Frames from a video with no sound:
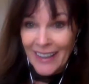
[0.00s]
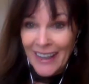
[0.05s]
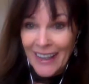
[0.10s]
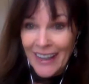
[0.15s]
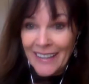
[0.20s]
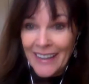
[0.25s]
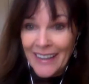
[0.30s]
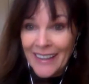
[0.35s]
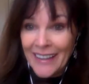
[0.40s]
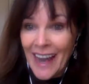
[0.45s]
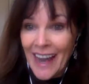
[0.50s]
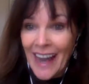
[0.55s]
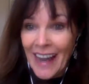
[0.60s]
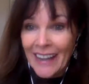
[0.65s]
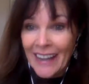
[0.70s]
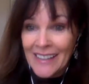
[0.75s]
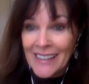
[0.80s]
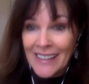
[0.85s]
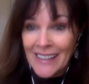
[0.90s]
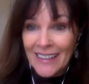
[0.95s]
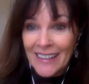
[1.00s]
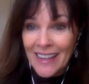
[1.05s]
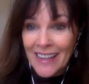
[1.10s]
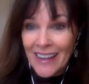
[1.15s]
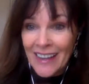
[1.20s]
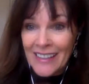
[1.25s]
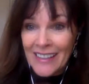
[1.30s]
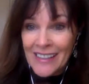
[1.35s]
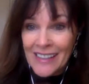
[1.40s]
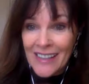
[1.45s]
And the 9,
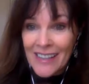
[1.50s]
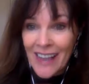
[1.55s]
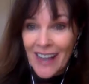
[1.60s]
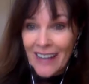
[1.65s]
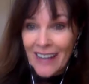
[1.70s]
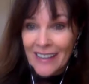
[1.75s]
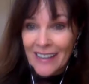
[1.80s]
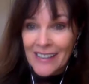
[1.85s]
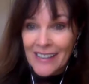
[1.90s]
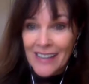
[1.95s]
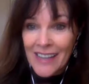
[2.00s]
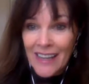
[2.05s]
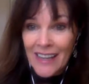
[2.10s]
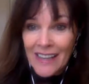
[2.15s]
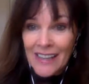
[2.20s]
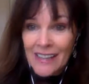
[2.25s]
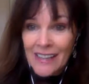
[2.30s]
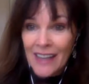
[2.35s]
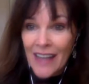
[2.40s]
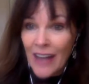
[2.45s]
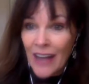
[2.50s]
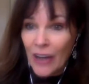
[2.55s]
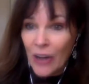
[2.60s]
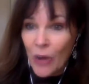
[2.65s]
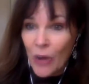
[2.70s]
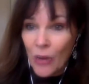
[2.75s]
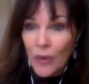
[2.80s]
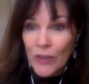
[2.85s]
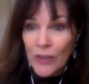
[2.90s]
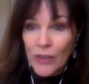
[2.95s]
Scott says, not
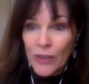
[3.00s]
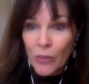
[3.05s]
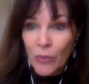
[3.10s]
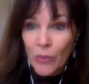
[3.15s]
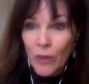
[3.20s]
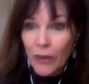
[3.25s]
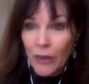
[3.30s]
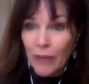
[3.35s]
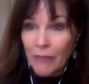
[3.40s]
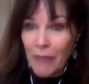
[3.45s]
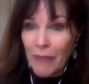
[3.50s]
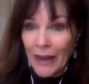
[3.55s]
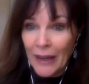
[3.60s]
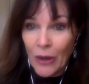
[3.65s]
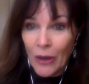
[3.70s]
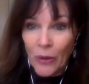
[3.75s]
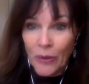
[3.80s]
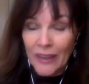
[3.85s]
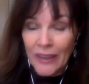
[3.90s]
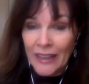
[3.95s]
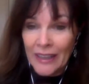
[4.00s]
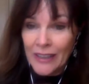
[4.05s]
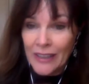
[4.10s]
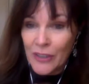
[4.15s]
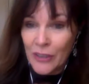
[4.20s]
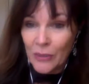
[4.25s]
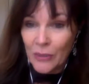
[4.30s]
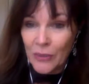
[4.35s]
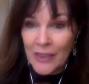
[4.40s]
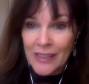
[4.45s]
always aware of my own need
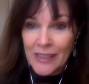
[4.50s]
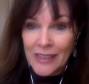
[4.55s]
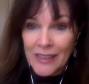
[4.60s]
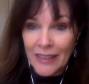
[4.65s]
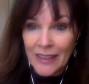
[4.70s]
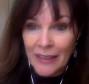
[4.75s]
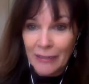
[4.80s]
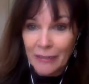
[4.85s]
to receive.